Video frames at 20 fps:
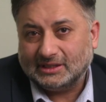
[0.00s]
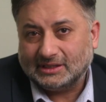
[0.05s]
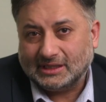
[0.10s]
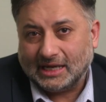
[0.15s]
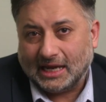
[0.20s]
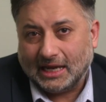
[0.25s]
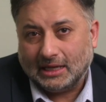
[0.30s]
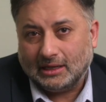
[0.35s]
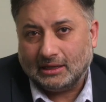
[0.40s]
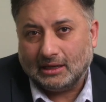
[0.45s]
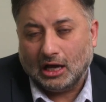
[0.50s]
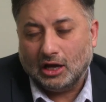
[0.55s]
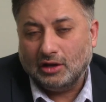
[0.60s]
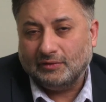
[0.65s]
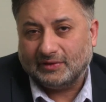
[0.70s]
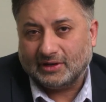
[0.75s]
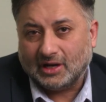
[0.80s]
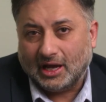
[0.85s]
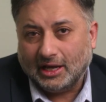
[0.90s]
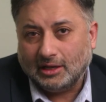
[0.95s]
stay
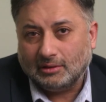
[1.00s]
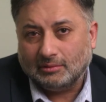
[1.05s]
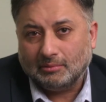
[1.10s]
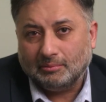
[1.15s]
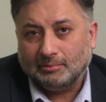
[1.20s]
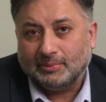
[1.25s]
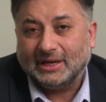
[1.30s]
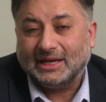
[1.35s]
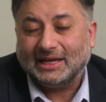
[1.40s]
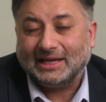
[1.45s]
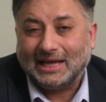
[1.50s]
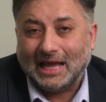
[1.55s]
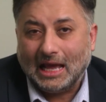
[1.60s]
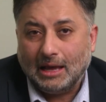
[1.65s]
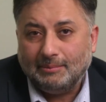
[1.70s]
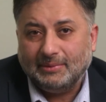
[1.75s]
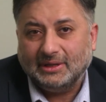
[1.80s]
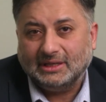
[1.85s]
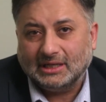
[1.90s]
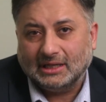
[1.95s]
overnight, but it
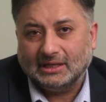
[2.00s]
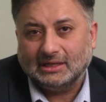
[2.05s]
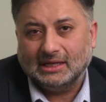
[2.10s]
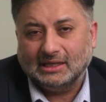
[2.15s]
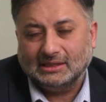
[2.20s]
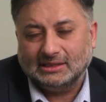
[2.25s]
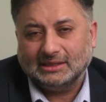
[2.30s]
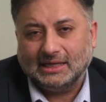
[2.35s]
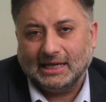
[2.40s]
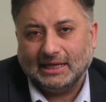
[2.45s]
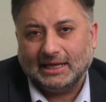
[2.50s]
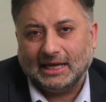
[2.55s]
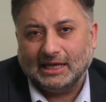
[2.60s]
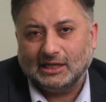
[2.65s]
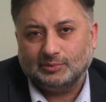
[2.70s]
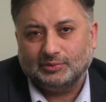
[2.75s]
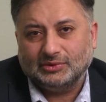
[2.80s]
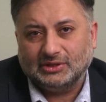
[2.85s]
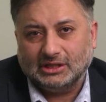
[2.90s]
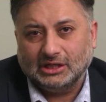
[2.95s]
can be done as a day
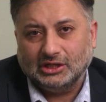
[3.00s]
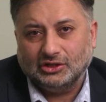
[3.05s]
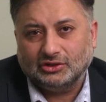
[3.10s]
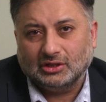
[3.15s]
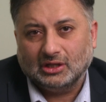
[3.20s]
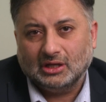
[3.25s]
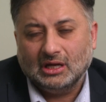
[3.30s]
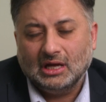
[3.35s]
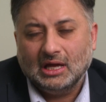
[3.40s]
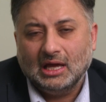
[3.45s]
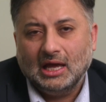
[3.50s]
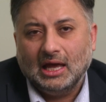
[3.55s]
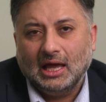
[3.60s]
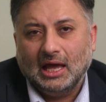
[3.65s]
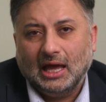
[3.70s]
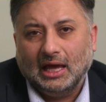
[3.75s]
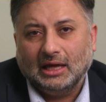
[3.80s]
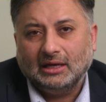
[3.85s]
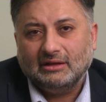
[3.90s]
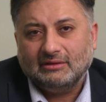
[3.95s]
case procedure,
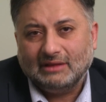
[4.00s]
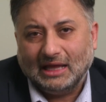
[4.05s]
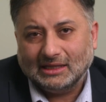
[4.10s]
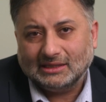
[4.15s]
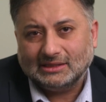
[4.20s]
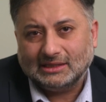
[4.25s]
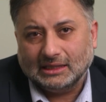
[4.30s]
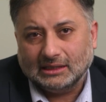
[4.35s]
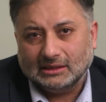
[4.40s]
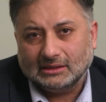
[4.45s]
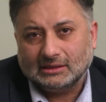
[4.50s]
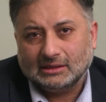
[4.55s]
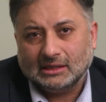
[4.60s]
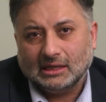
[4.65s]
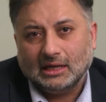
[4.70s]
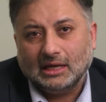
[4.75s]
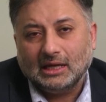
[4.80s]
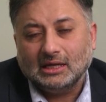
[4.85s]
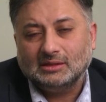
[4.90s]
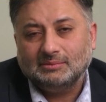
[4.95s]
and in that sense
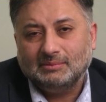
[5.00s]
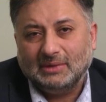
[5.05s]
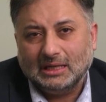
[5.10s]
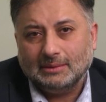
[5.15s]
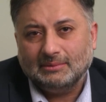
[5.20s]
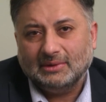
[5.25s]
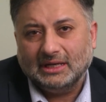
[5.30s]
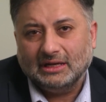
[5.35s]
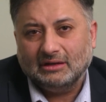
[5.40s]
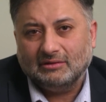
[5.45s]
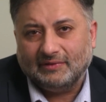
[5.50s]
is minimally